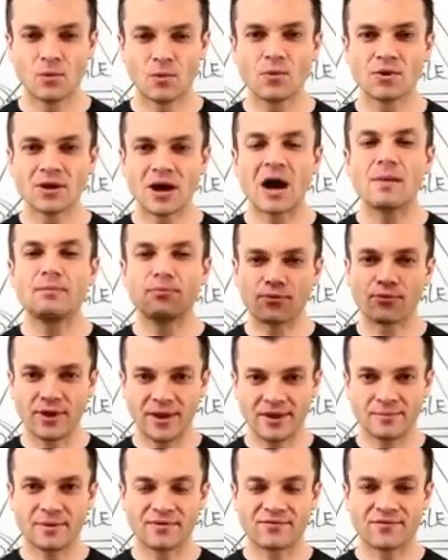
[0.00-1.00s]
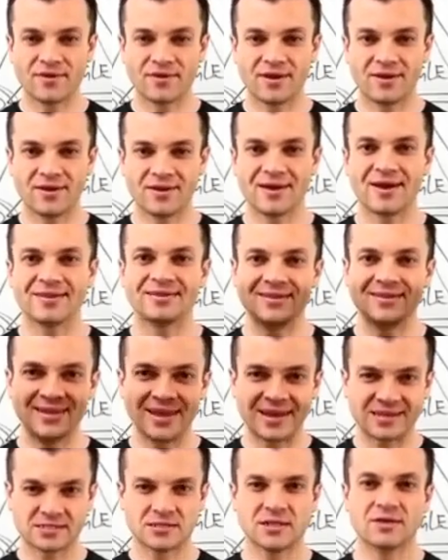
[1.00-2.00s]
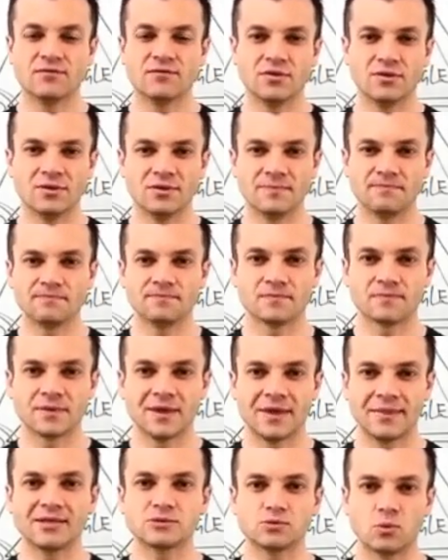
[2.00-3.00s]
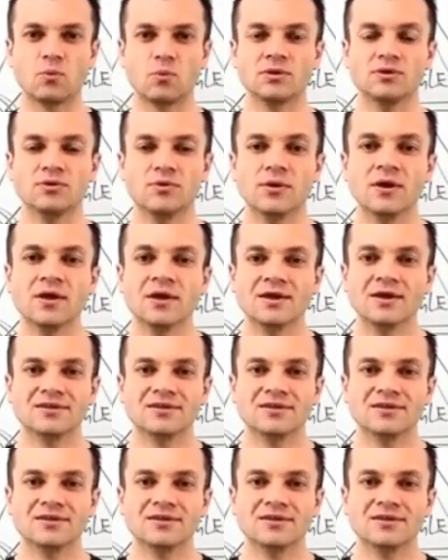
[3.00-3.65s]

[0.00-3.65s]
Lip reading: We want to operate, my friend, at the next level, and that's what we do.